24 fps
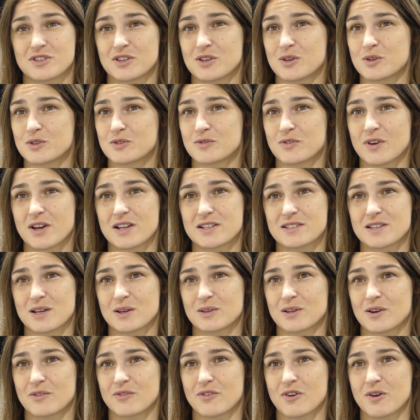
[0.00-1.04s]
huge fights
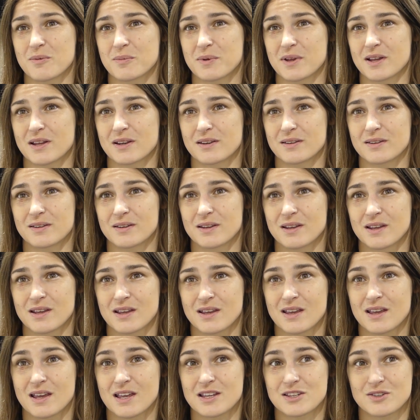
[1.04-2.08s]
out there for me, and
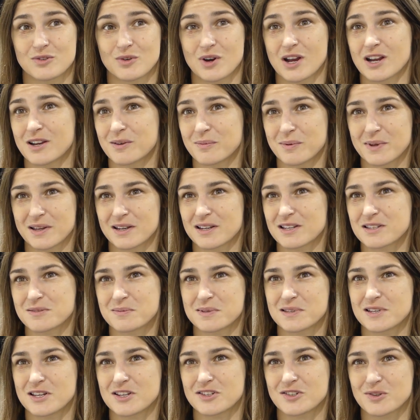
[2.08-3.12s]
it's great to be in this
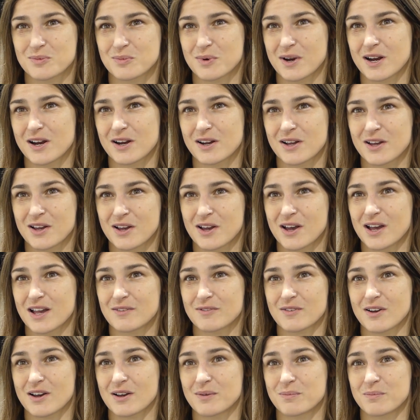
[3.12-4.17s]
position where
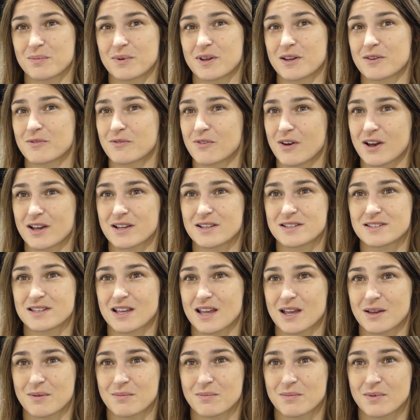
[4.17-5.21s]
I've got big fights
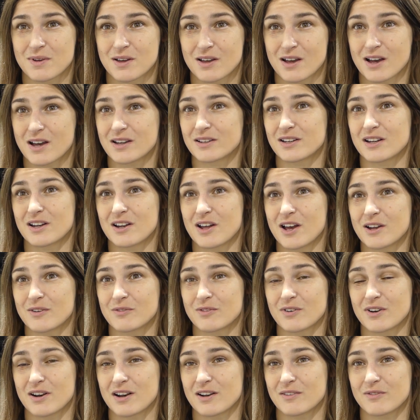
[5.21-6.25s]
um, on the line
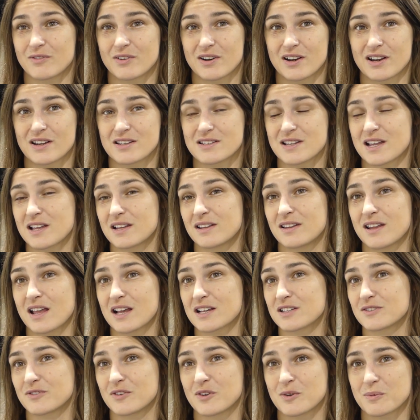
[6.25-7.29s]
for for these
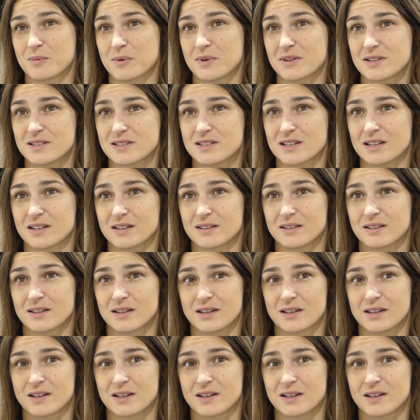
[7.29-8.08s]
next few months. And